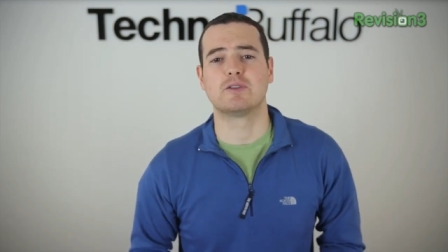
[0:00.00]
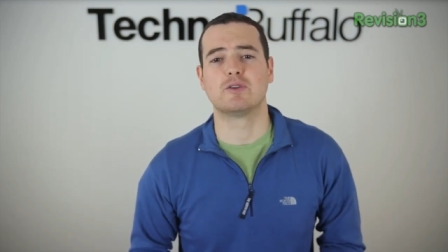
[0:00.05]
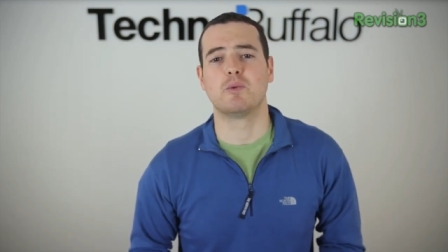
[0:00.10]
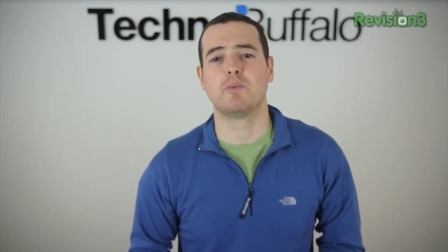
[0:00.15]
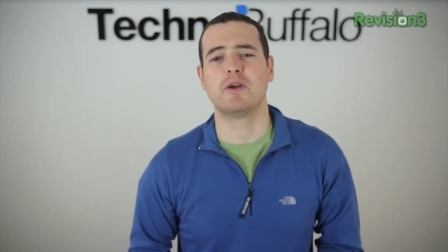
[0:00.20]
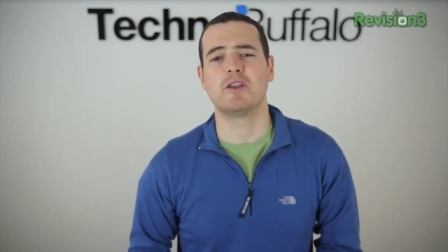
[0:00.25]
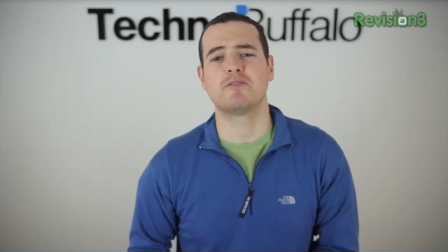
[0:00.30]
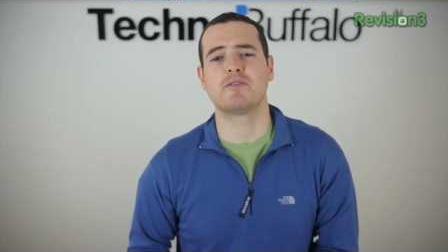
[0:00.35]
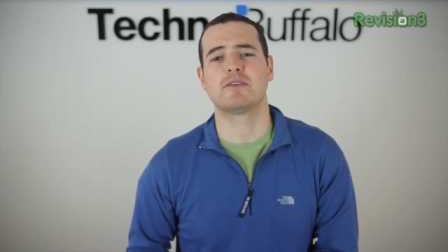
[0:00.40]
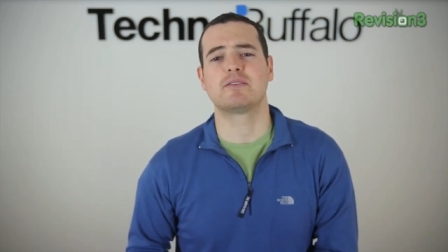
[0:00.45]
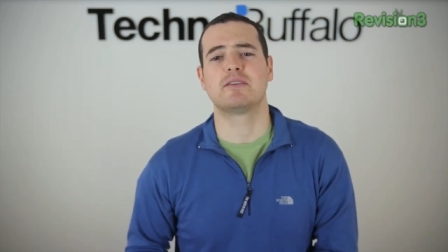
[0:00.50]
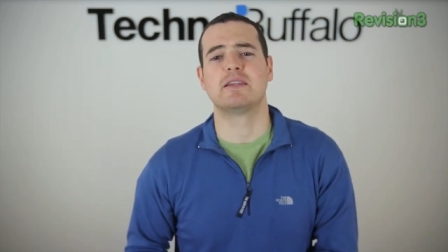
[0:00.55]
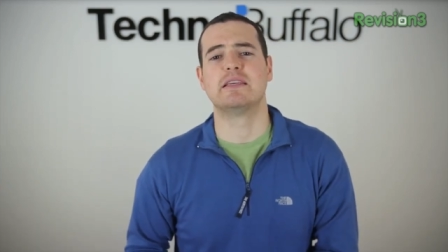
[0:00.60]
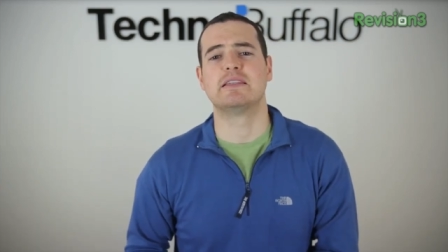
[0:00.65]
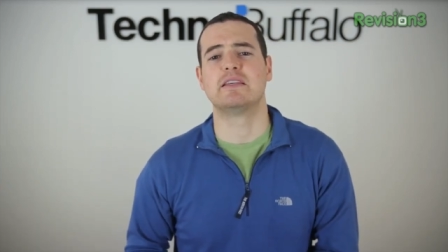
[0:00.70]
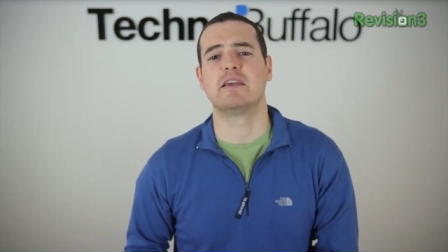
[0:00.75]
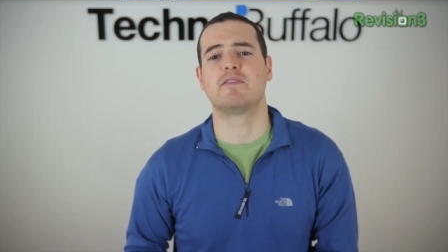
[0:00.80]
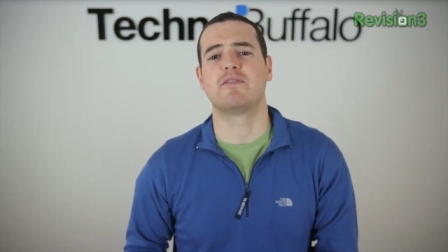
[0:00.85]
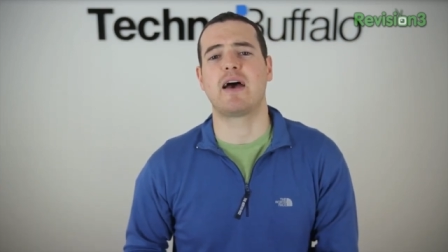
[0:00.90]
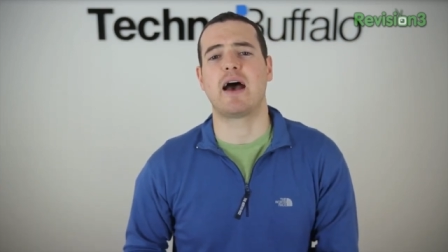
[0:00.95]
so it would be interesting to
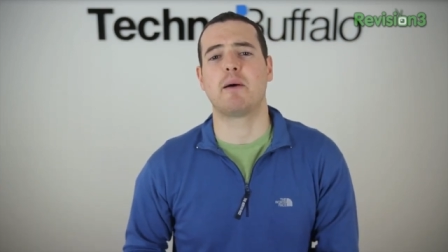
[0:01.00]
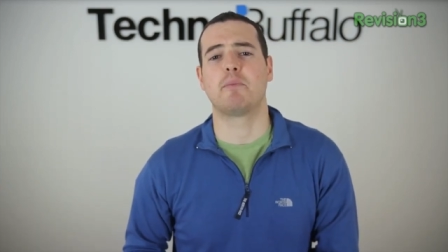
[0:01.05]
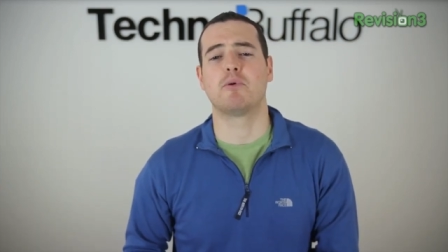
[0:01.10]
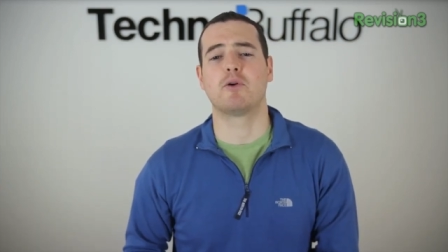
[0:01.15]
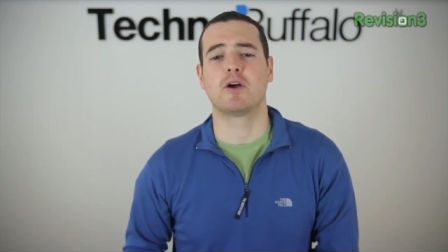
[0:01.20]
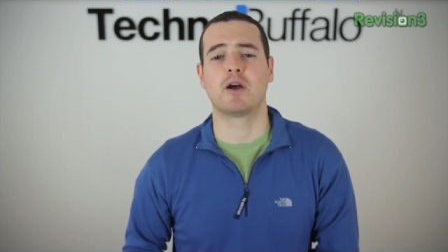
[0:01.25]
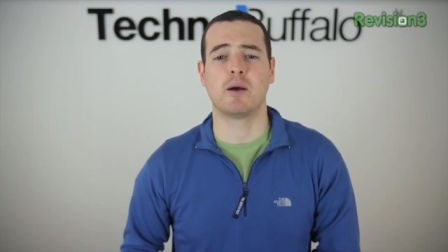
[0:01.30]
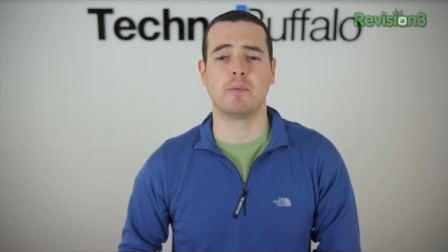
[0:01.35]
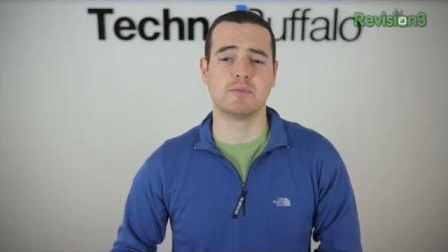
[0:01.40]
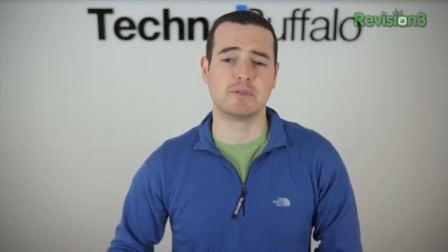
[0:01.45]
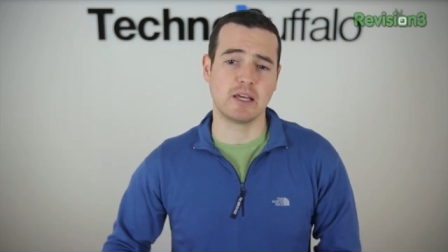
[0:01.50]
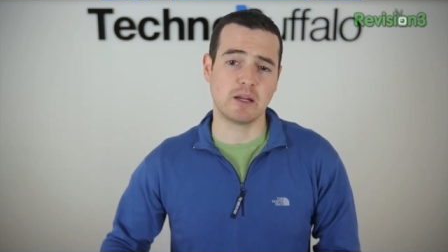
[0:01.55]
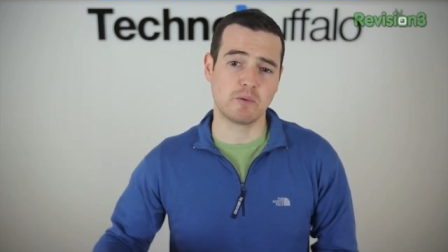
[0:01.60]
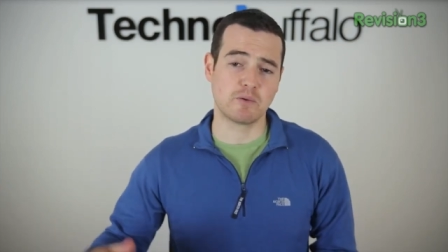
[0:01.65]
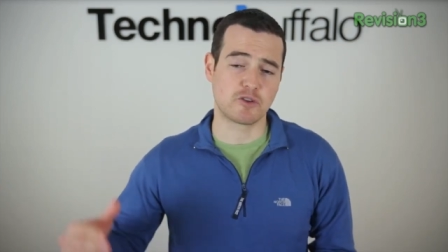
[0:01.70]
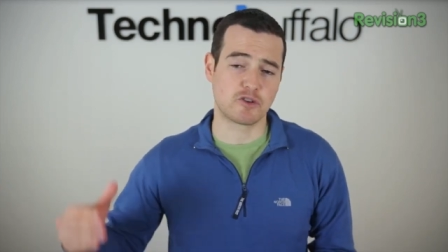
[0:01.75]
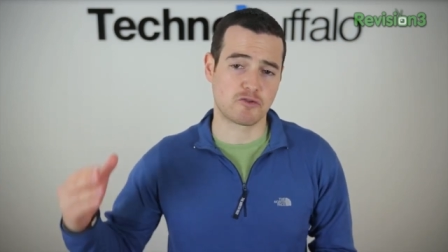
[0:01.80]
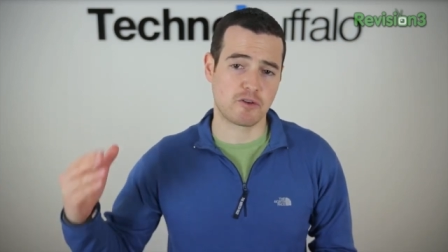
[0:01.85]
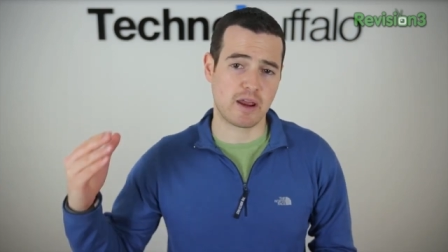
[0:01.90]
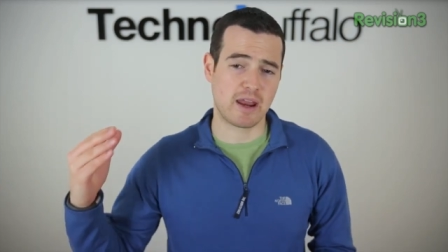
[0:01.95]
see if Apple comes in
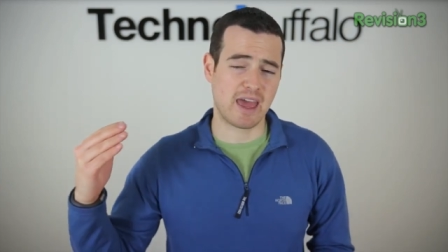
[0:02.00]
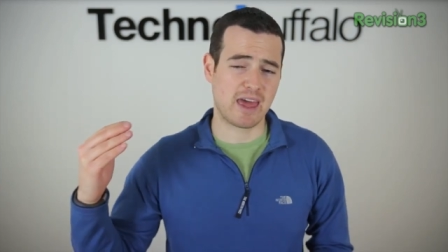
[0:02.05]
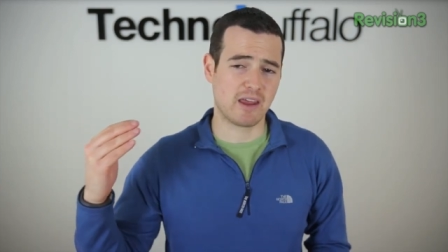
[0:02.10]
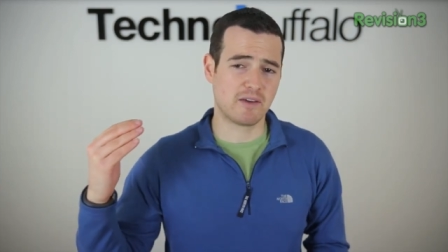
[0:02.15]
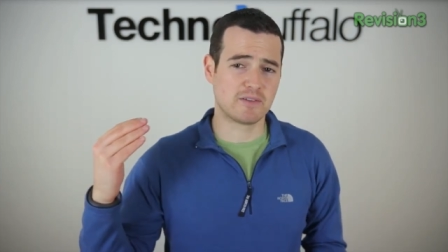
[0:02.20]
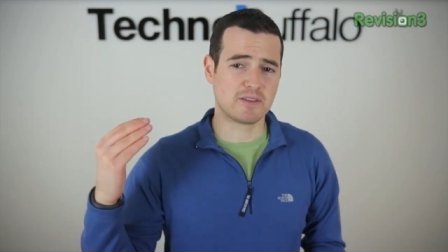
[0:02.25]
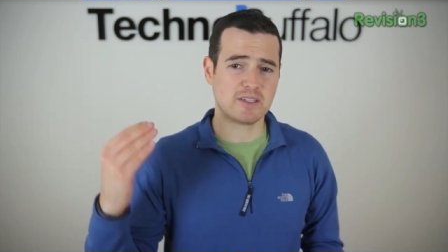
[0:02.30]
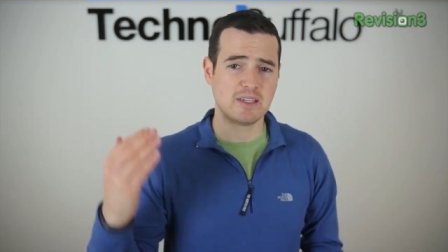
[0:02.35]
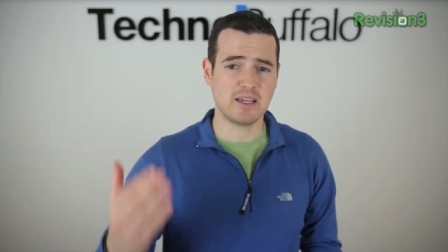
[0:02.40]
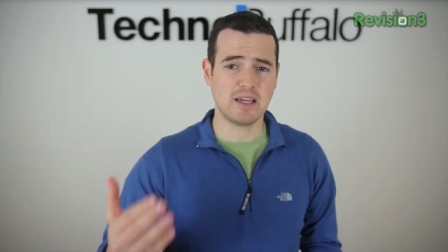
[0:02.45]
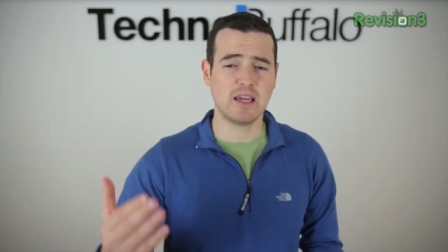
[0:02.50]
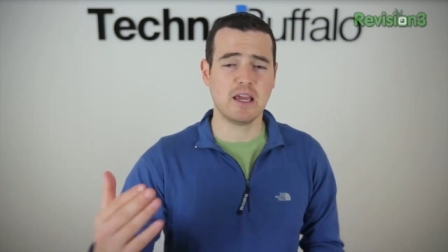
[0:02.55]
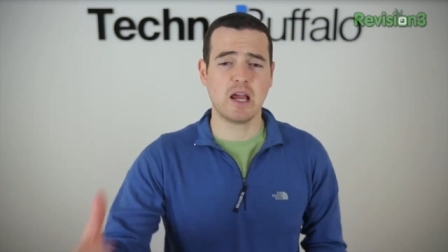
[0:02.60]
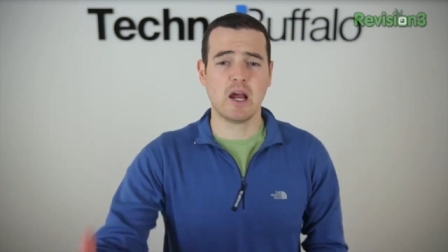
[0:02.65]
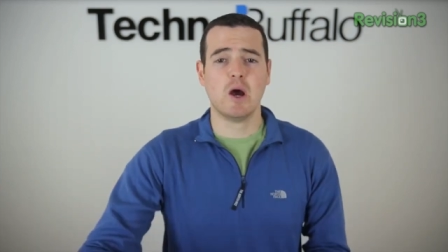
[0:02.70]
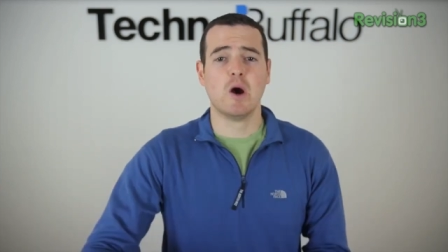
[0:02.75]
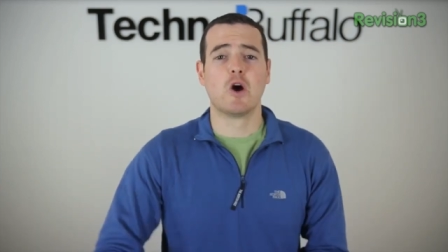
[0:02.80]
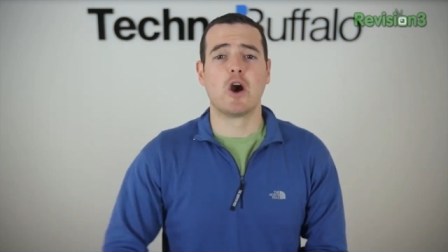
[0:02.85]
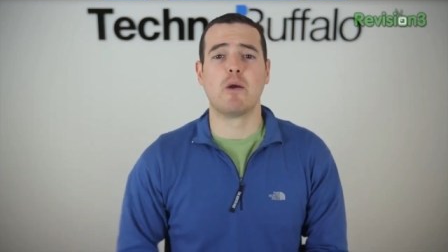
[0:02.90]
with straight NFC